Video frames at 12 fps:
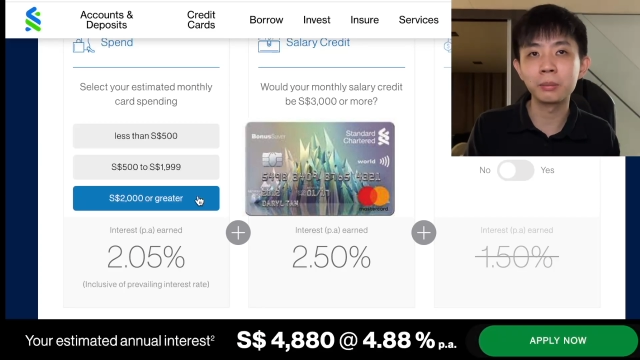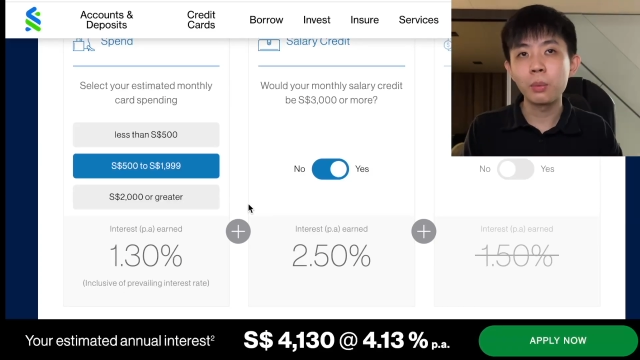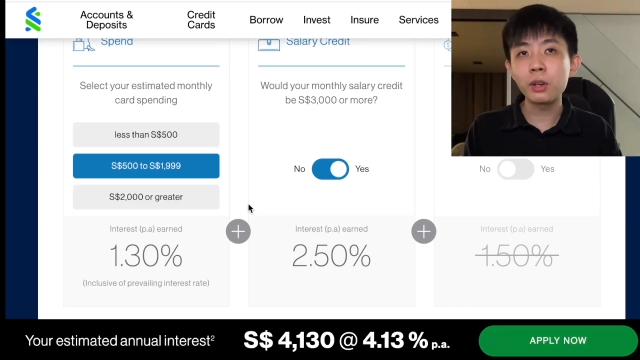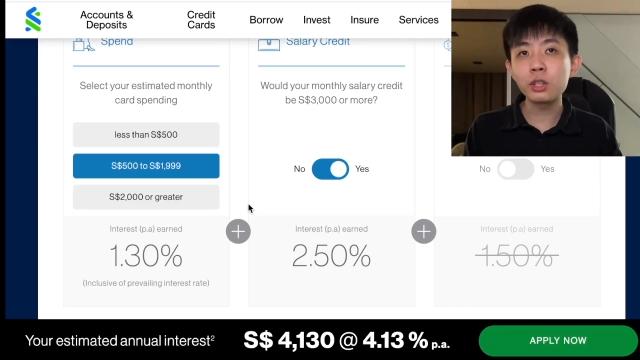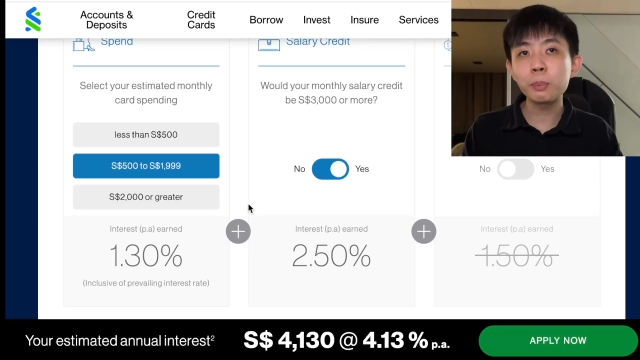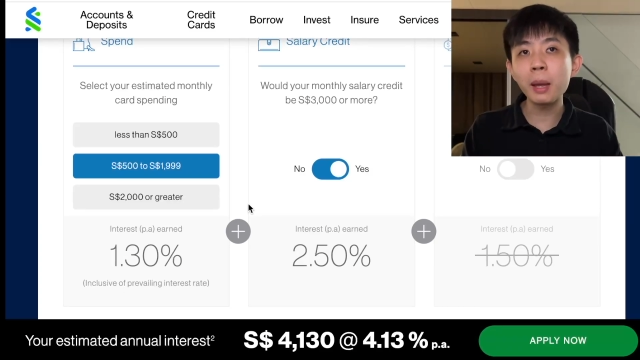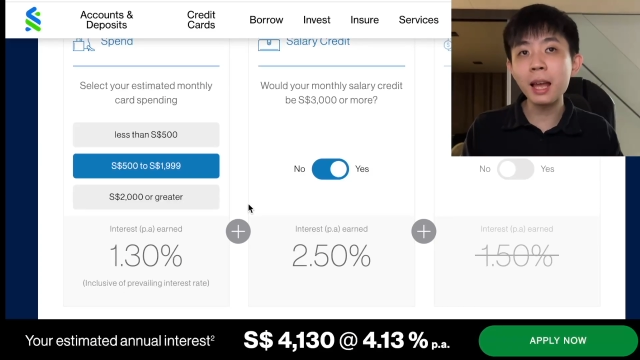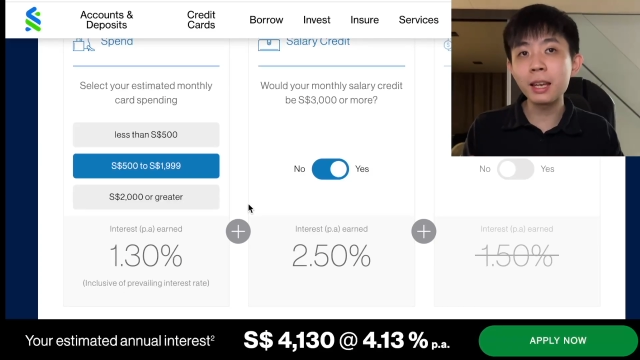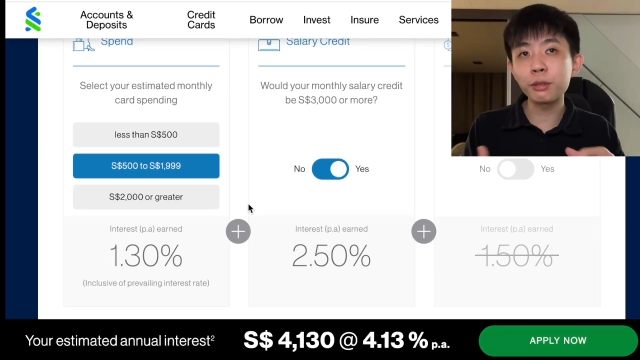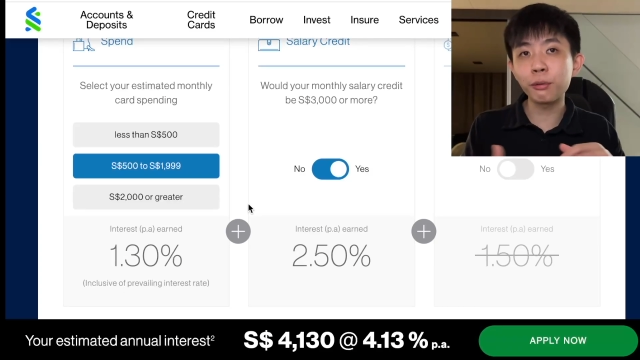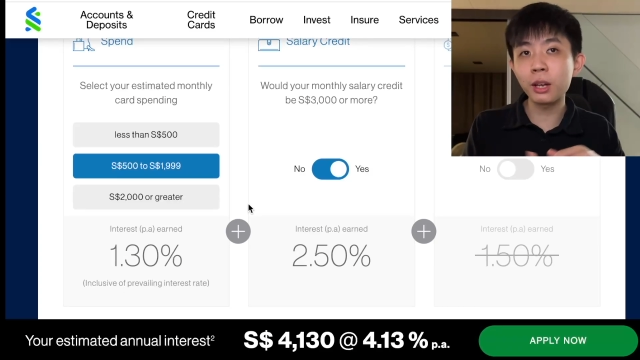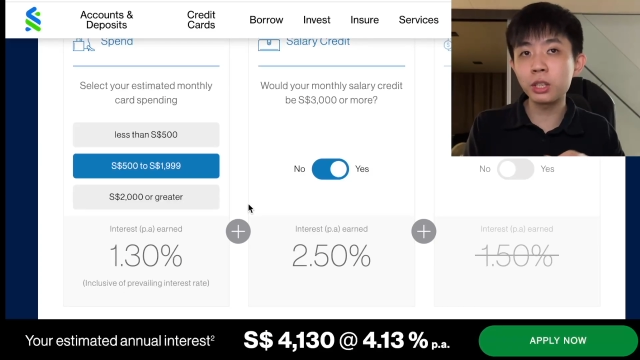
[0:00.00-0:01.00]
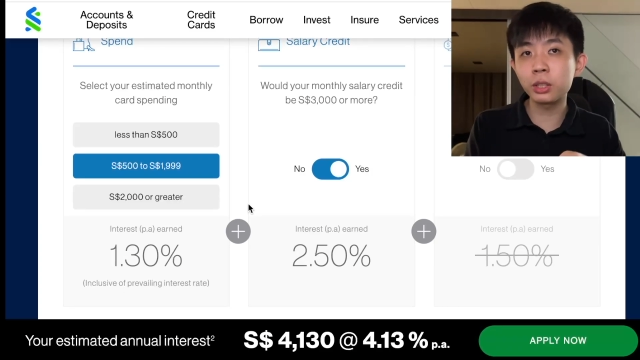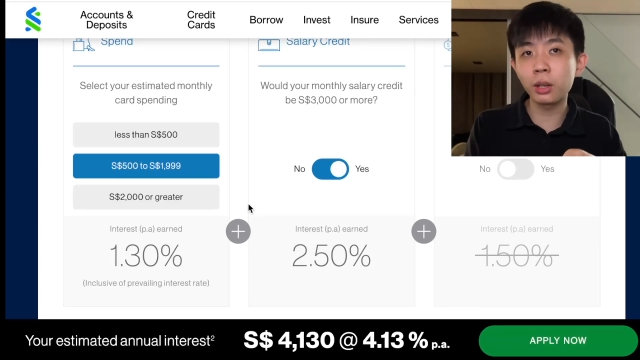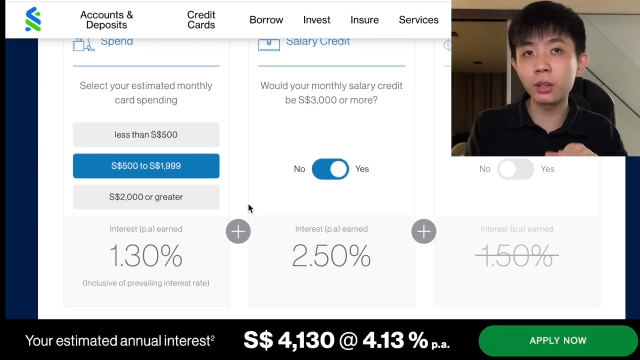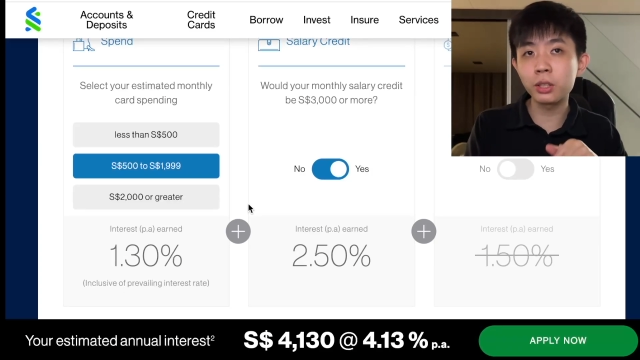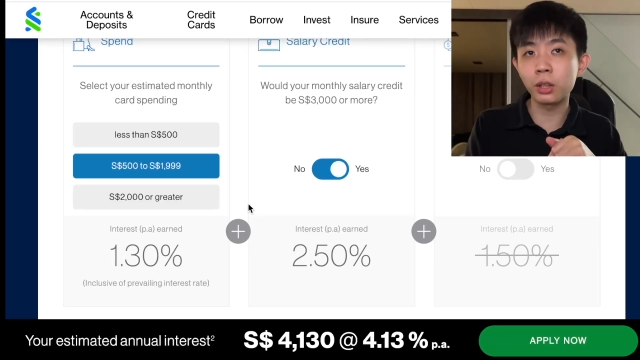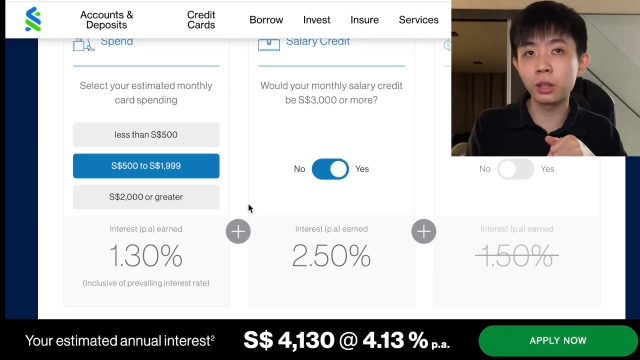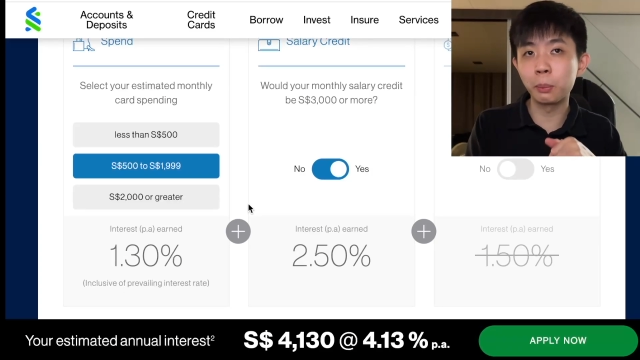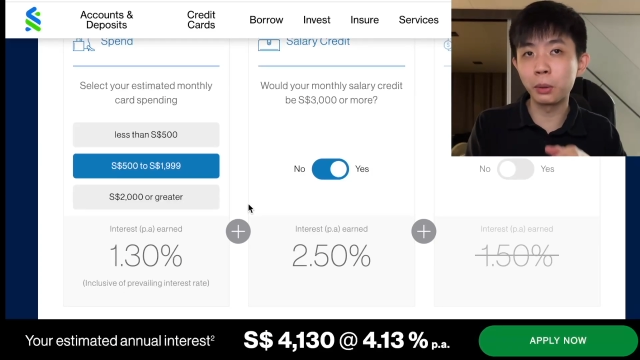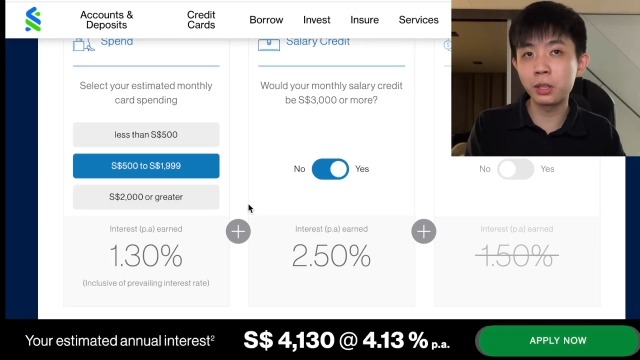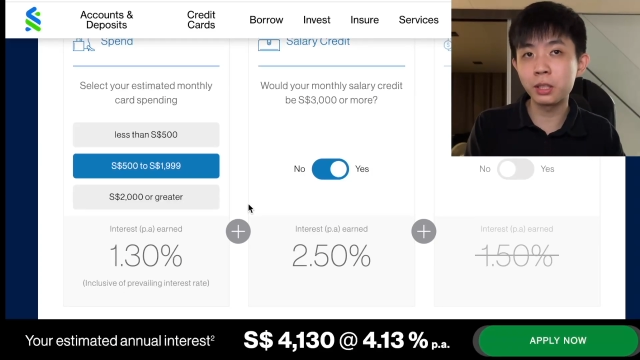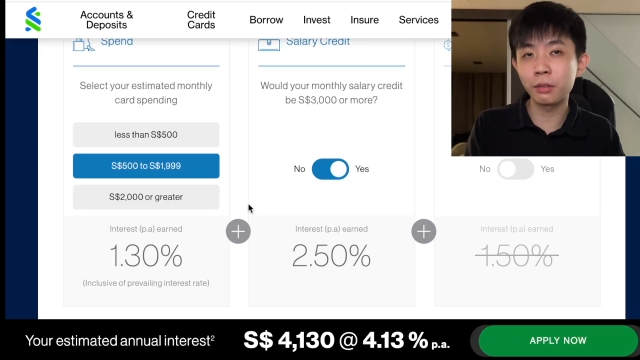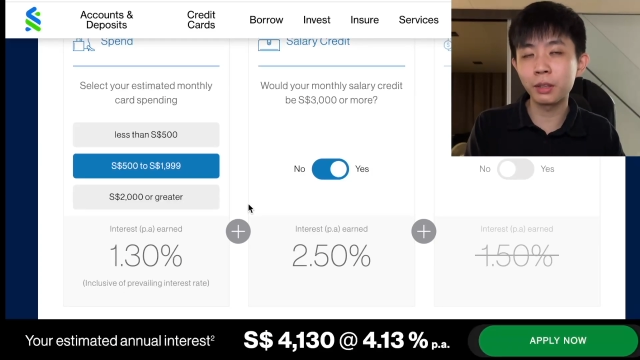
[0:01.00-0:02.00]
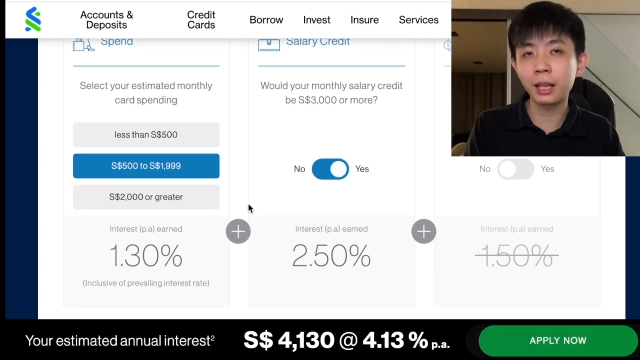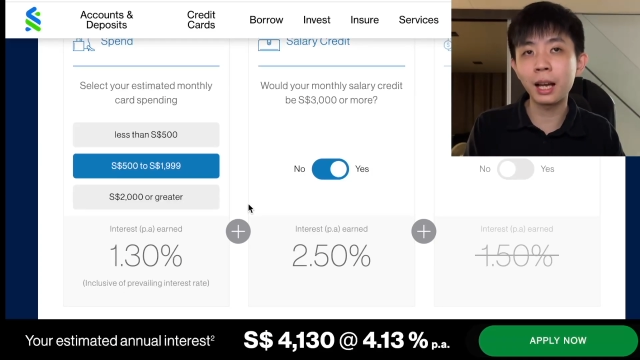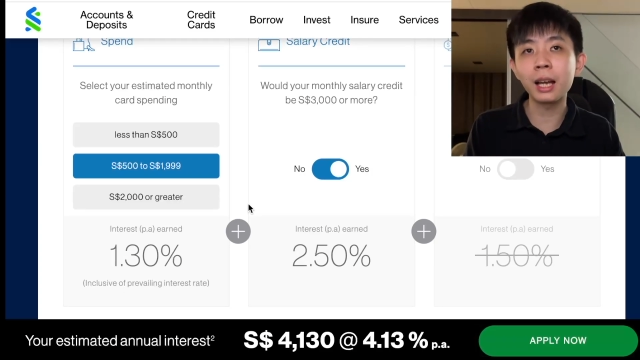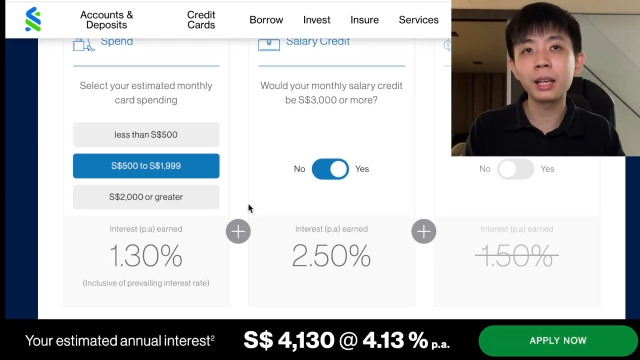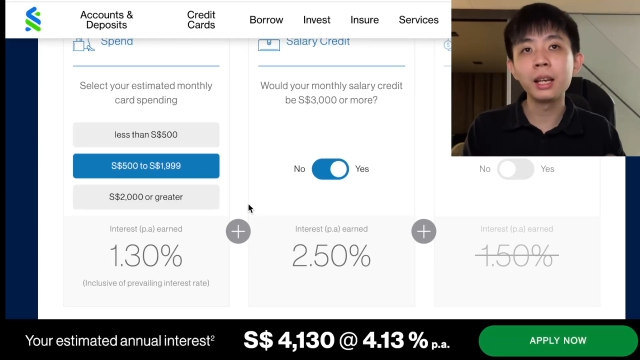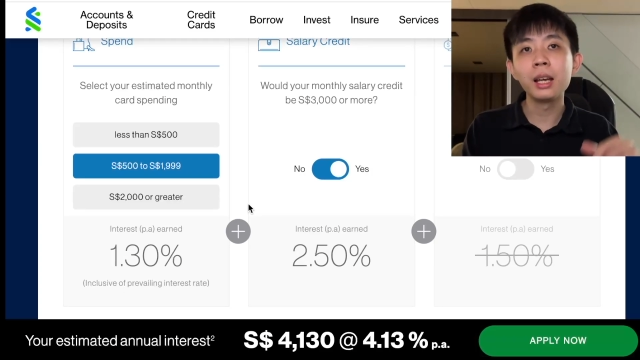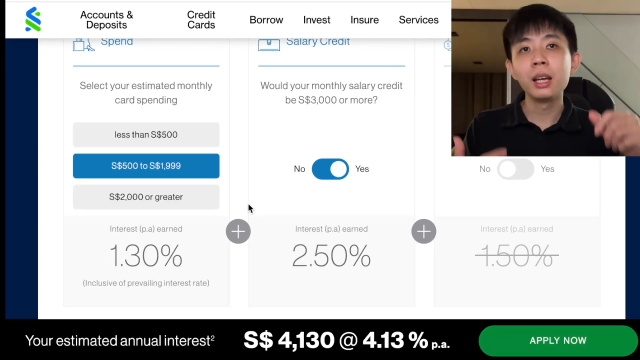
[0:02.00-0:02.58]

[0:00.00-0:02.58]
When you spend at least $500 on your bonus saver card,